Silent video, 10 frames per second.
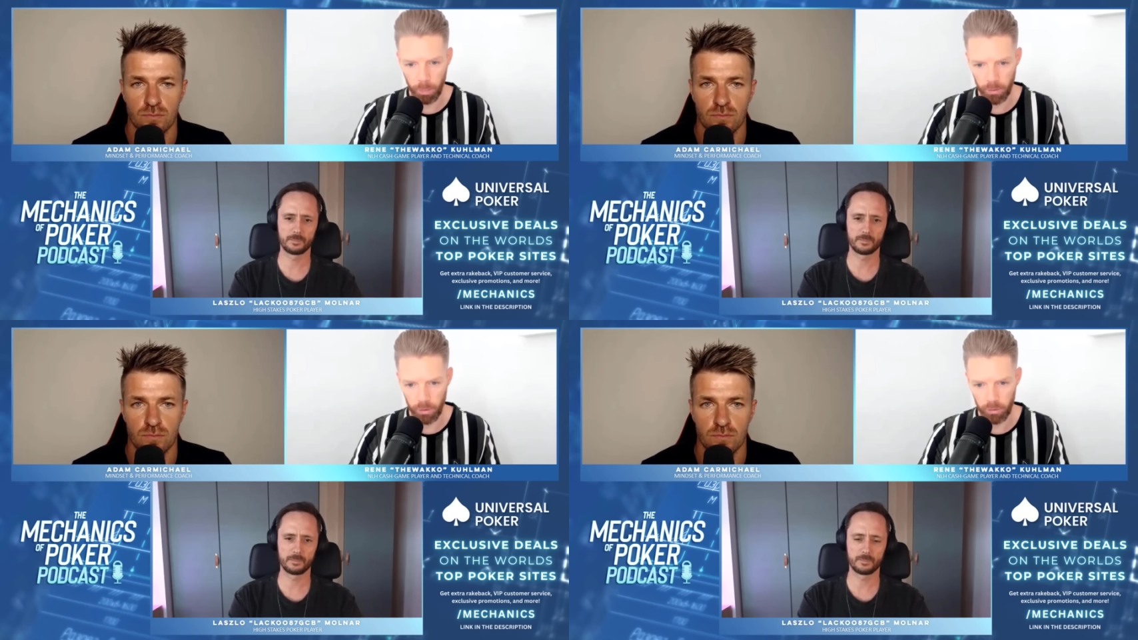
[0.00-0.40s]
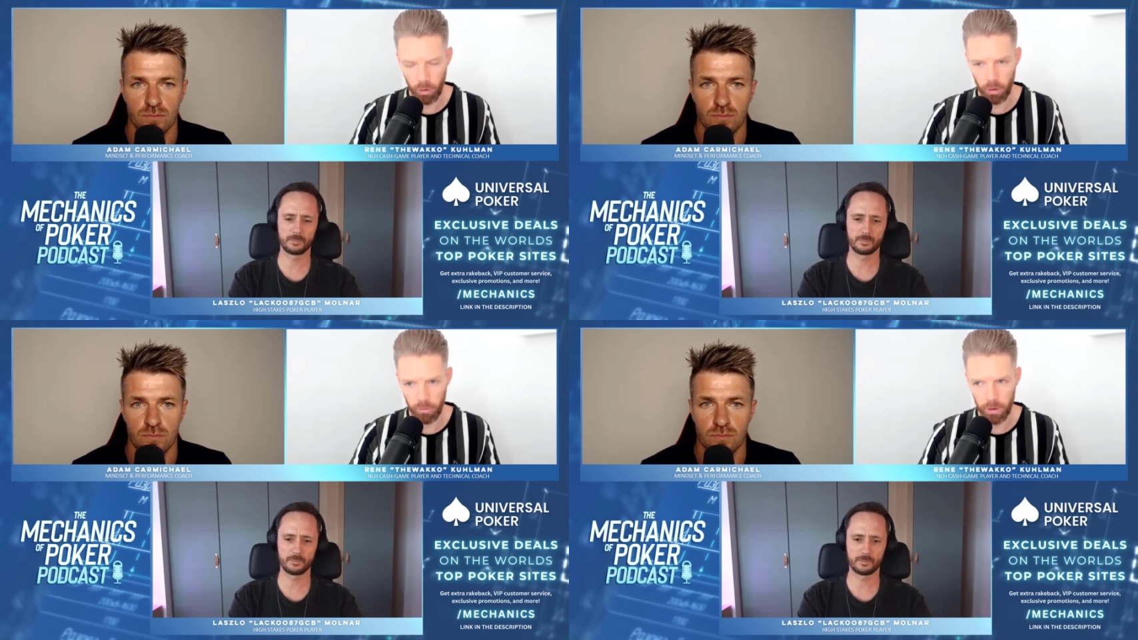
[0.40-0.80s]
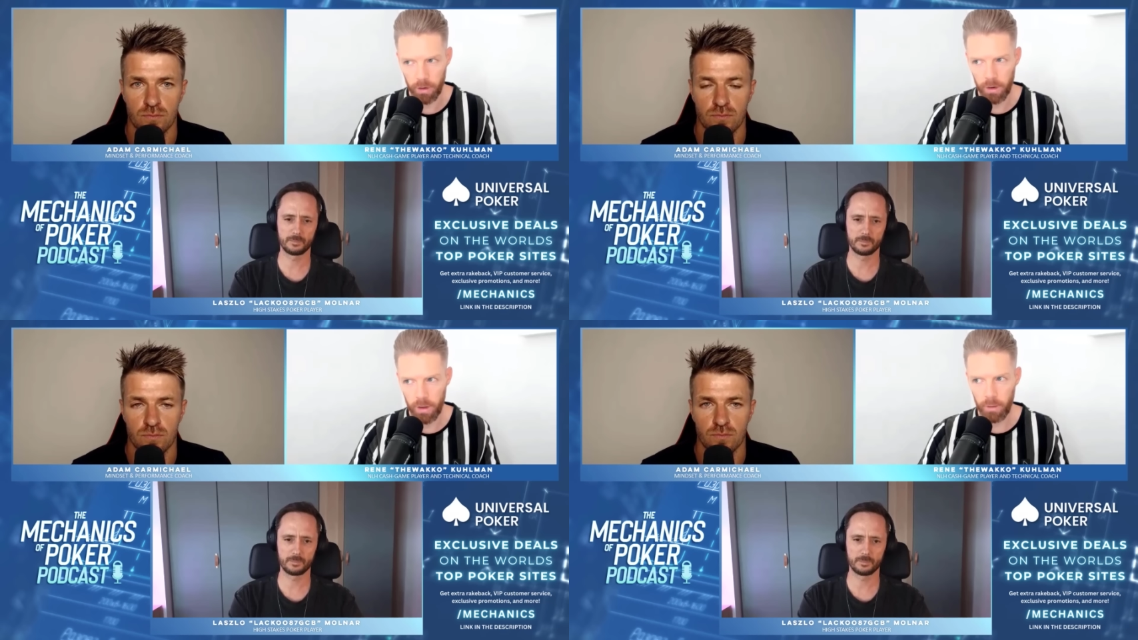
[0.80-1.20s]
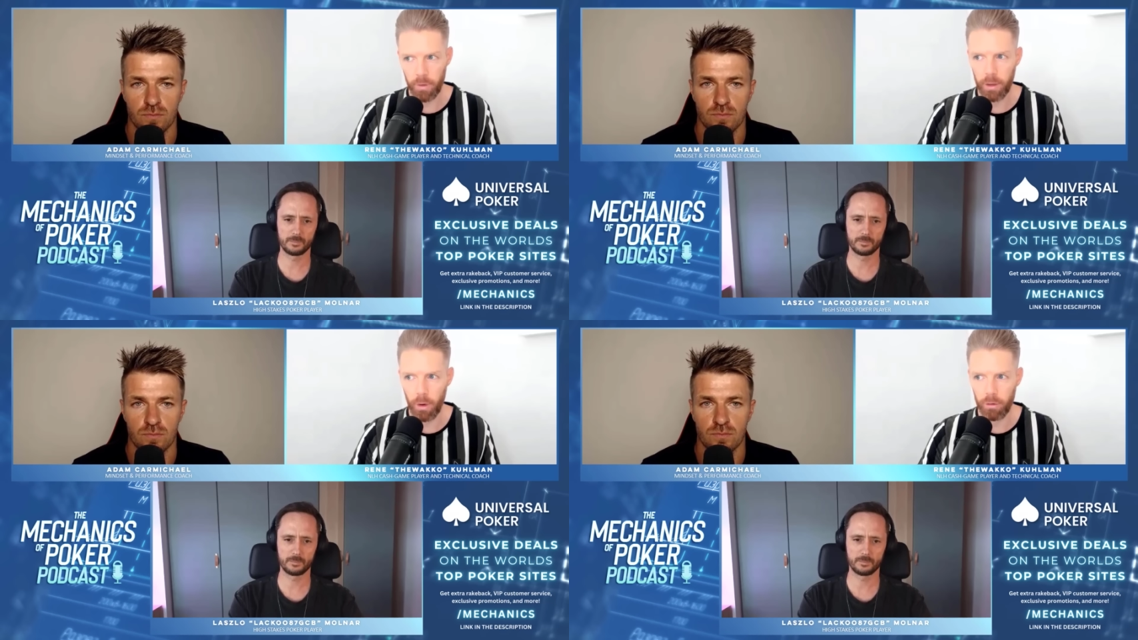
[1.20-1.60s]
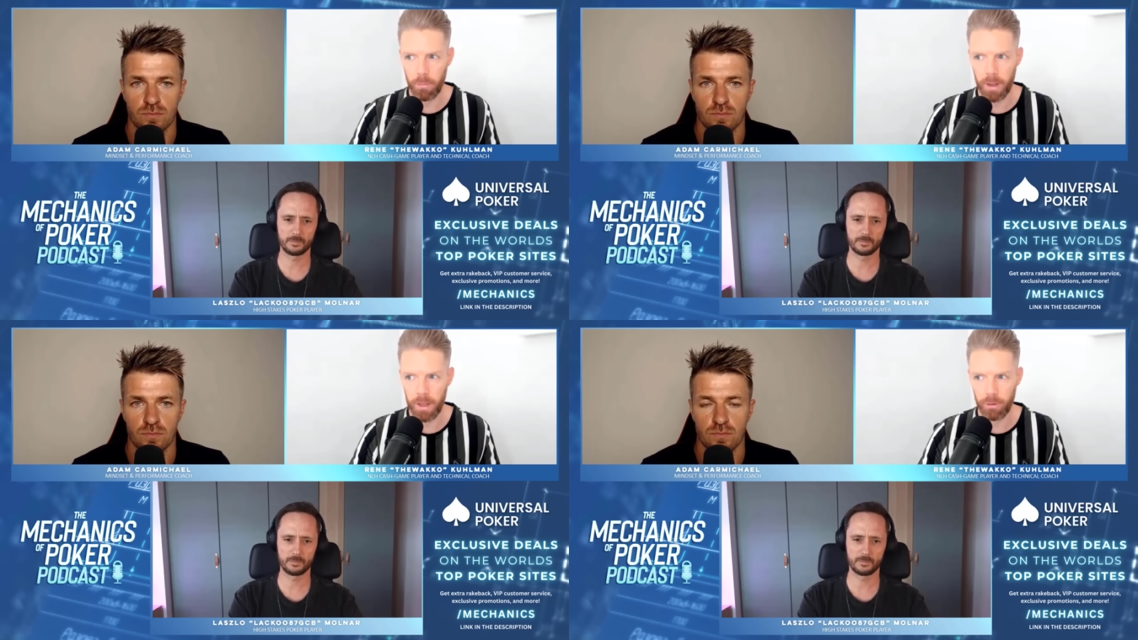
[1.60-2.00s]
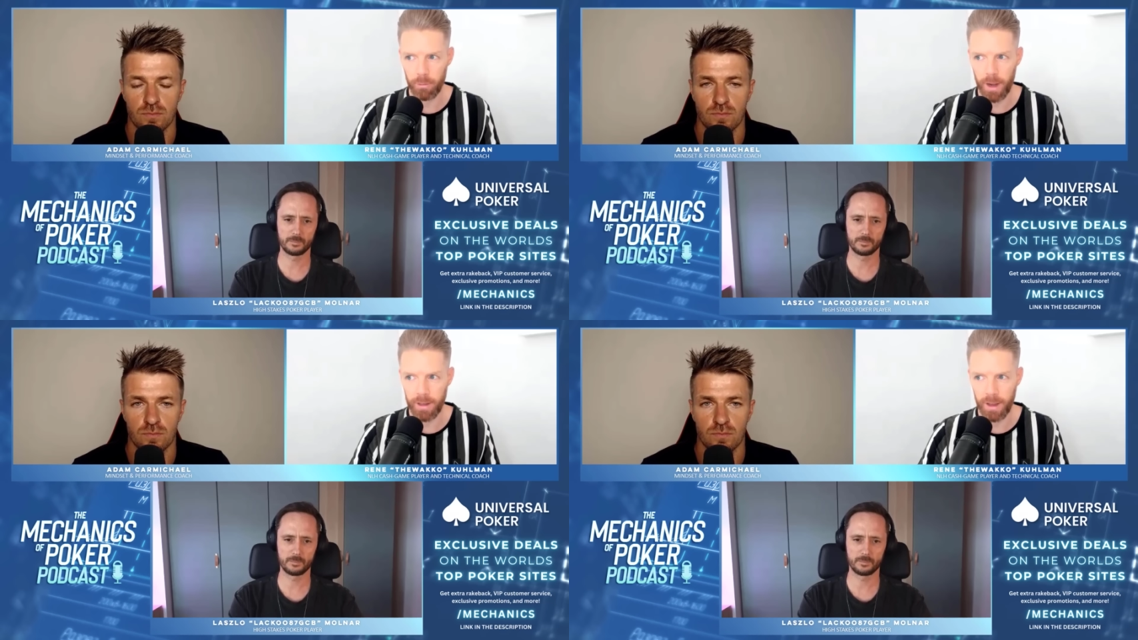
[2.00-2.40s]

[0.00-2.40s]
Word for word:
Speaker 1: open the solver. I think you also mentioned, right,